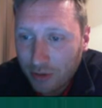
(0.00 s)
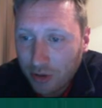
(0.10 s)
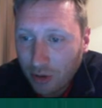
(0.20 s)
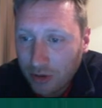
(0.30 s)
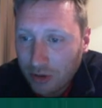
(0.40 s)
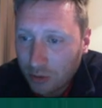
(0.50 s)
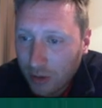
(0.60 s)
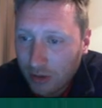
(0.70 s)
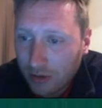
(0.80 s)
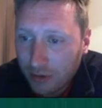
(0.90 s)
for Scotland as
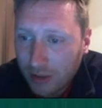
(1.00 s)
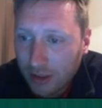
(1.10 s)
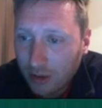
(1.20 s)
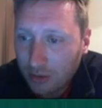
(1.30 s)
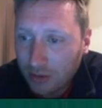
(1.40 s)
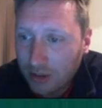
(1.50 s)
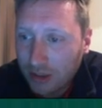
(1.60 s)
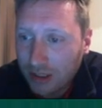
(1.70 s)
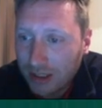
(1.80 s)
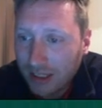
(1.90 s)
well and 3 goals
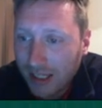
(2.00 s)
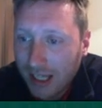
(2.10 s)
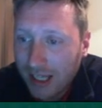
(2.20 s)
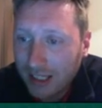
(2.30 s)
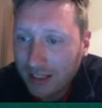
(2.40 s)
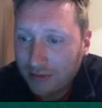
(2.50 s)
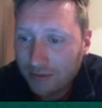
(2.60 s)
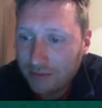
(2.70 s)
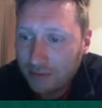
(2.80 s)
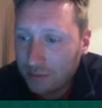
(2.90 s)
there. His
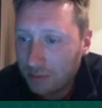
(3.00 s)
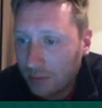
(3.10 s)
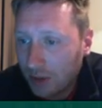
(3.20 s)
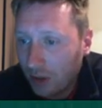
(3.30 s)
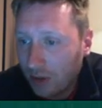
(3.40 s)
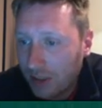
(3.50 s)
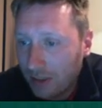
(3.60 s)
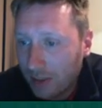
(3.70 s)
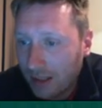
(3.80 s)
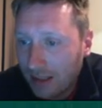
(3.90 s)
current
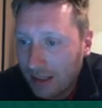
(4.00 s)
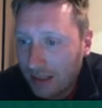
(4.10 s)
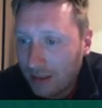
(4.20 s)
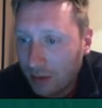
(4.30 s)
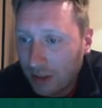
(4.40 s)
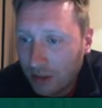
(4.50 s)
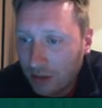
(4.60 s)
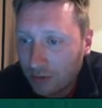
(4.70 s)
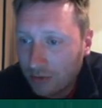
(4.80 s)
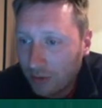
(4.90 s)
ability as well as
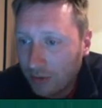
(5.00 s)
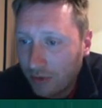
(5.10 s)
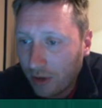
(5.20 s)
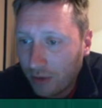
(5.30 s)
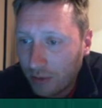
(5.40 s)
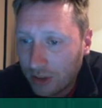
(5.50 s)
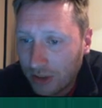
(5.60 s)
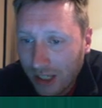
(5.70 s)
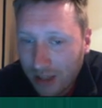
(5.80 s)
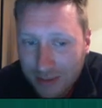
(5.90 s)
145 which
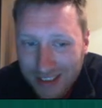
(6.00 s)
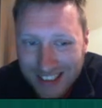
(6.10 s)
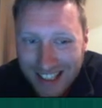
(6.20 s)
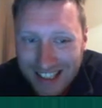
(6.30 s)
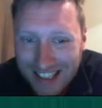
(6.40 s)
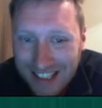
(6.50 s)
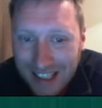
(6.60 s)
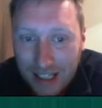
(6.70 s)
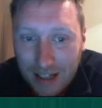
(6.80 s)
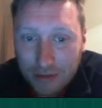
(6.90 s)
is outstanding
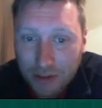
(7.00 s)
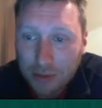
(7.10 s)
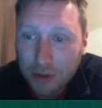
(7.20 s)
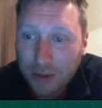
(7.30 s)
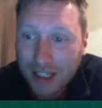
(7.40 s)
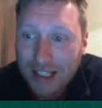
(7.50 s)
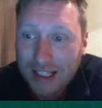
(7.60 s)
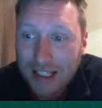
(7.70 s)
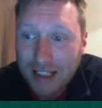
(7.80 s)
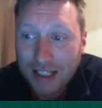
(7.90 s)
for somebody who's
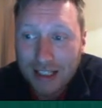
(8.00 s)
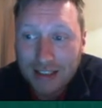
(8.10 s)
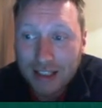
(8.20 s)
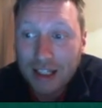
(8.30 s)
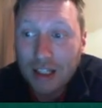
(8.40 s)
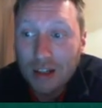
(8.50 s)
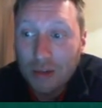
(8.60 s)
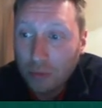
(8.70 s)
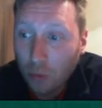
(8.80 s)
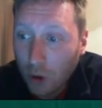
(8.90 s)
18 that is
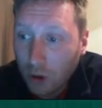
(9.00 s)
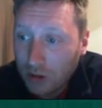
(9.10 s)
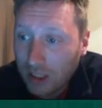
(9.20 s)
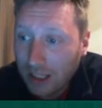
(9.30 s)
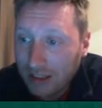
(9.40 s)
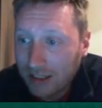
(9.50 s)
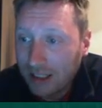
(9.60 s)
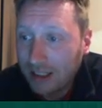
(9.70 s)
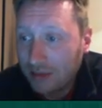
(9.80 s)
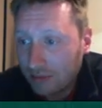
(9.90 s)
world class and
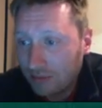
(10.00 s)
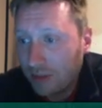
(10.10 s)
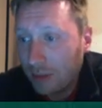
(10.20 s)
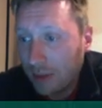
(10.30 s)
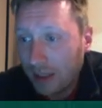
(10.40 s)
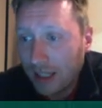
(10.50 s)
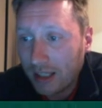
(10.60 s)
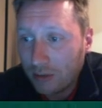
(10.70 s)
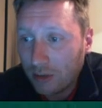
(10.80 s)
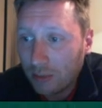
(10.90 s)
that's
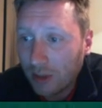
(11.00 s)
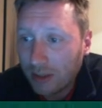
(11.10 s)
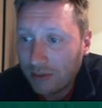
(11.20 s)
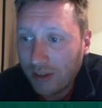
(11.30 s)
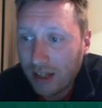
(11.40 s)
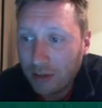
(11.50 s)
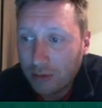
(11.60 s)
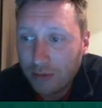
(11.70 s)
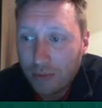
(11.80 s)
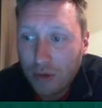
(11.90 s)
replicated as well by his value
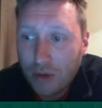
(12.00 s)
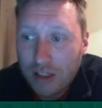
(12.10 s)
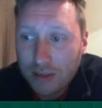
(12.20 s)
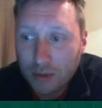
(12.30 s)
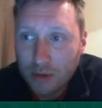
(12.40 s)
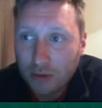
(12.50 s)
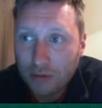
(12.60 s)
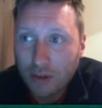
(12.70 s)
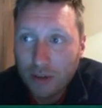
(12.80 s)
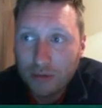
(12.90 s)
of
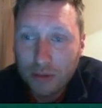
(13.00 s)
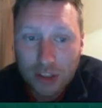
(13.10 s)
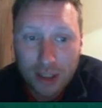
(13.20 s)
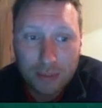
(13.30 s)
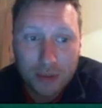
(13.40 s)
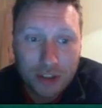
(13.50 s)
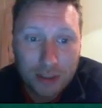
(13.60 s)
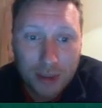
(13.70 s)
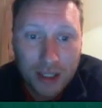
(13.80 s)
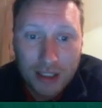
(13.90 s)
13.25 for a
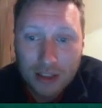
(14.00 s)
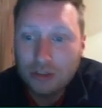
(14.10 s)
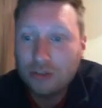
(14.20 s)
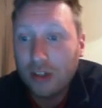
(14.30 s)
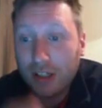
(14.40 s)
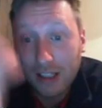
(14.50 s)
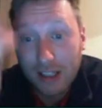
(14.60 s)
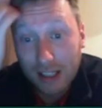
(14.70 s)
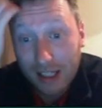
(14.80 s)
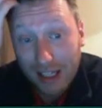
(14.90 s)
championship striker